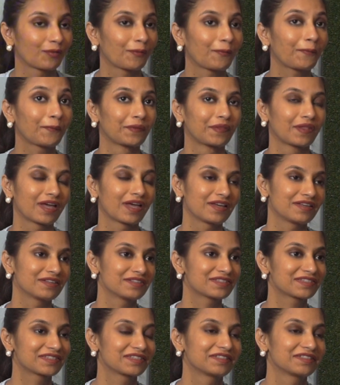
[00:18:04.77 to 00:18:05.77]

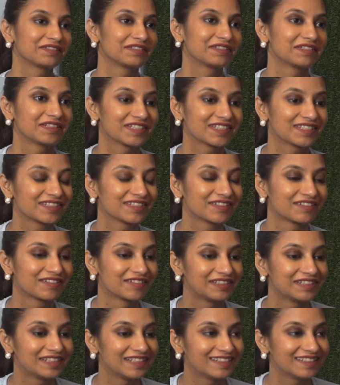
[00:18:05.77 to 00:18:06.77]
Nice. This is
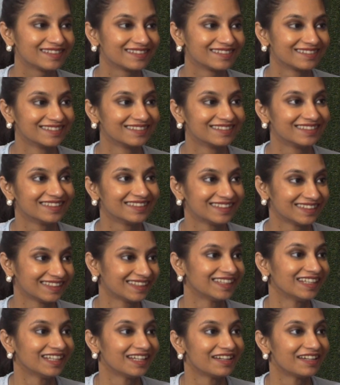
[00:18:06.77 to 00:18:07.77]
really
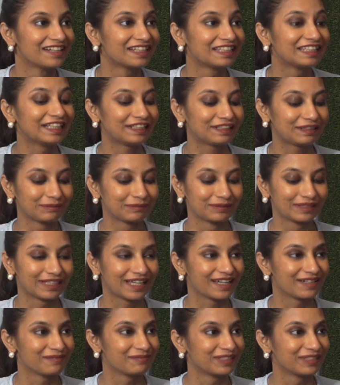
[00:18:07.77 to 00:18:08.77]
relatable, I
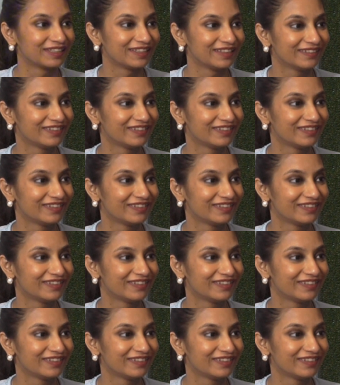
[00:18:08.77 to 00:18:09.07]
believe.